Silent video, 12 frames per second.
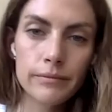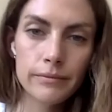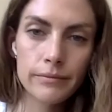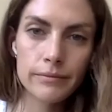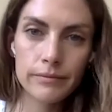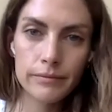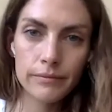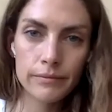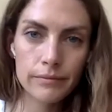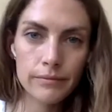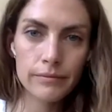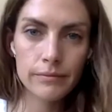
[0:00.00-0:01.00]

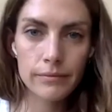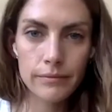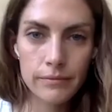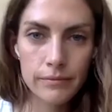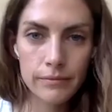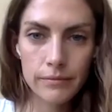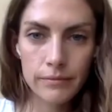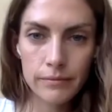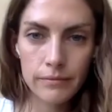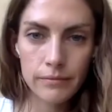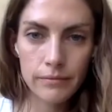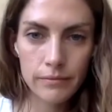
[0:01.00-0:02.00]

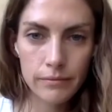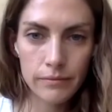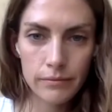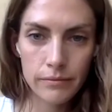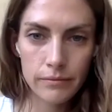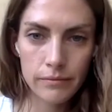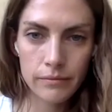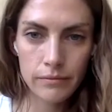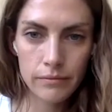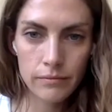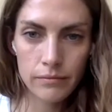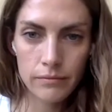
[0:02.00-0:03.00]

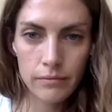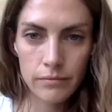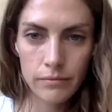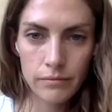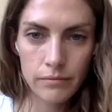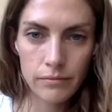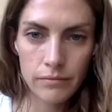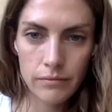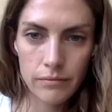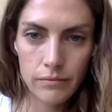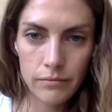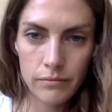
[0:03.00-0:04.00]

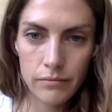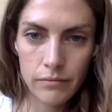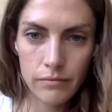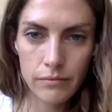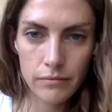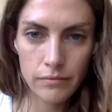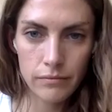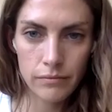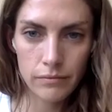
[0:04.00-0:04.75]
(not speaking)